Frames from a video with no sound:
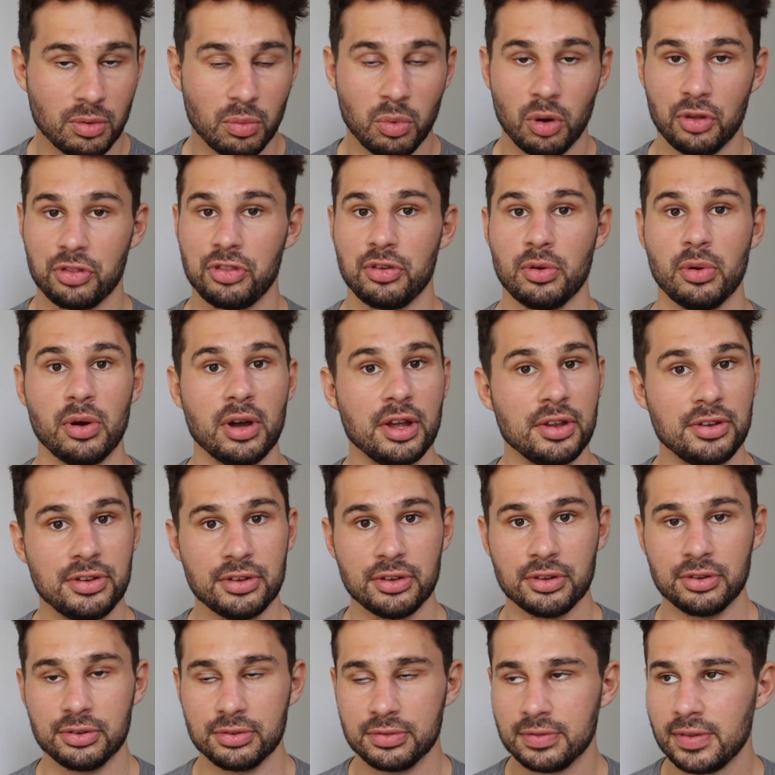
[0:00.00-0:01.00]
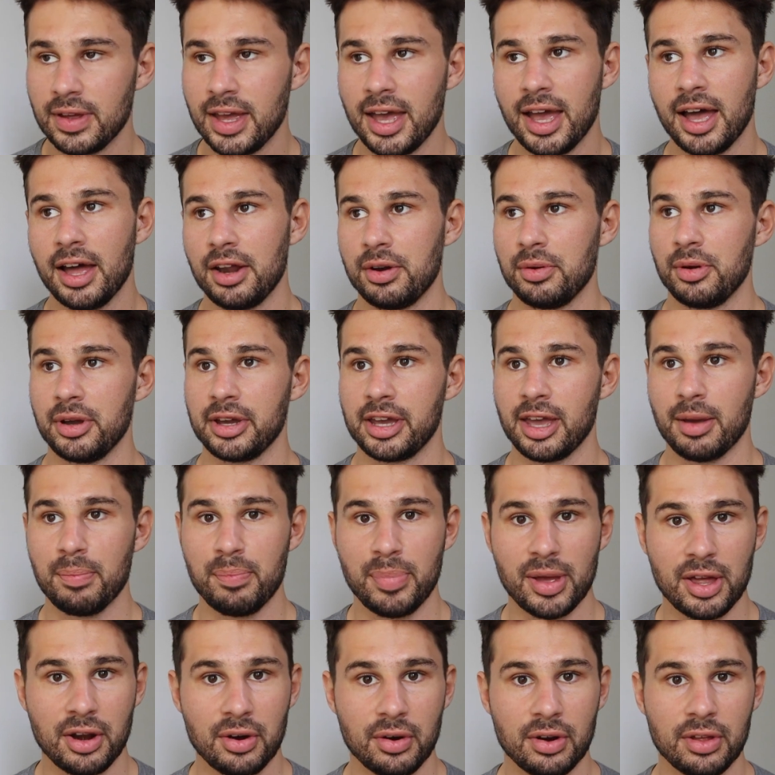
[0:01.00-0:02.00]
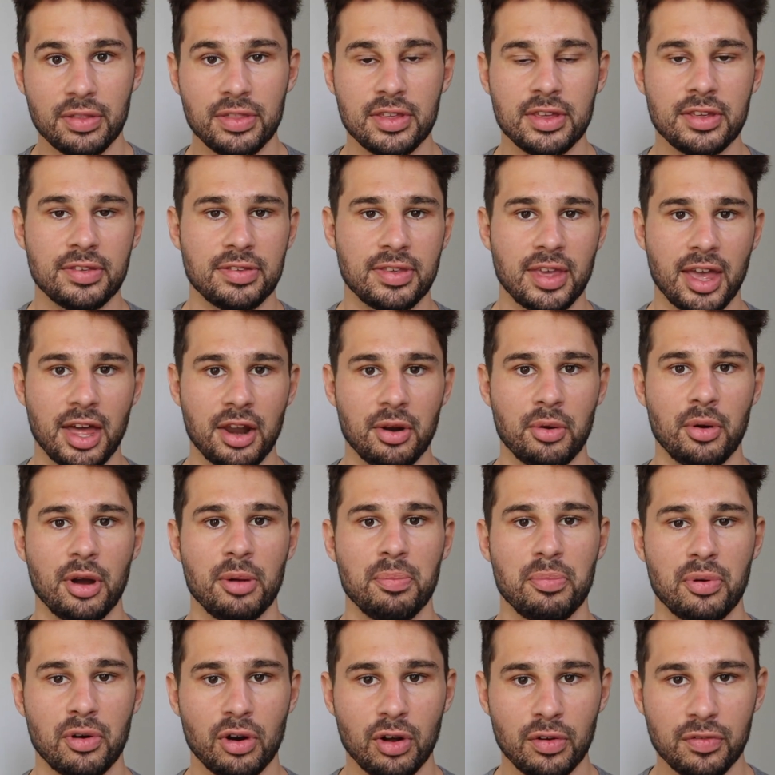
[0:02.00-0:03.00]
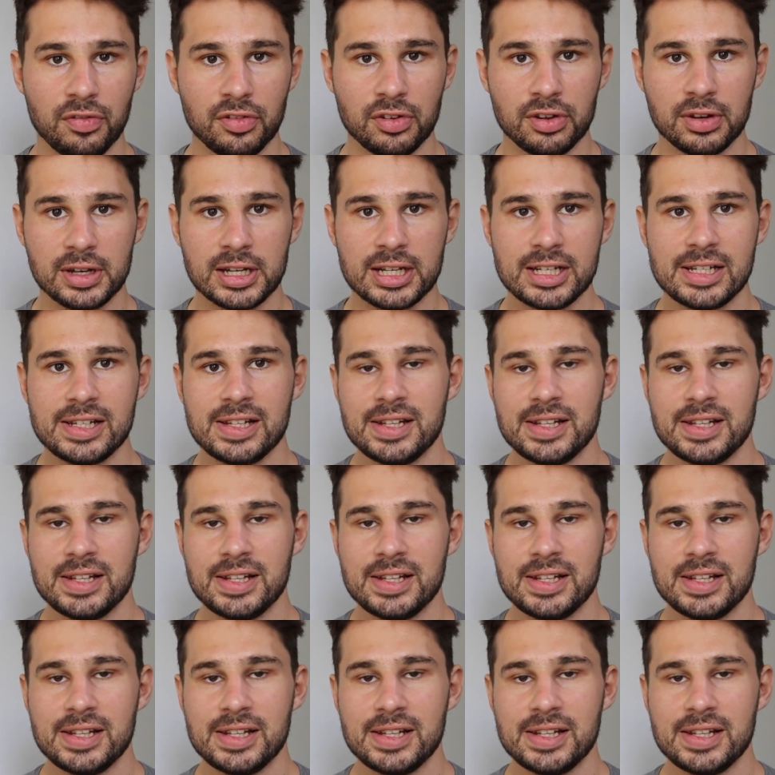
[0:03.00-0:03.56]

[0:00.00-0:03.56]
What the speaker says: What do I do? How do I get better at this? How do I profit?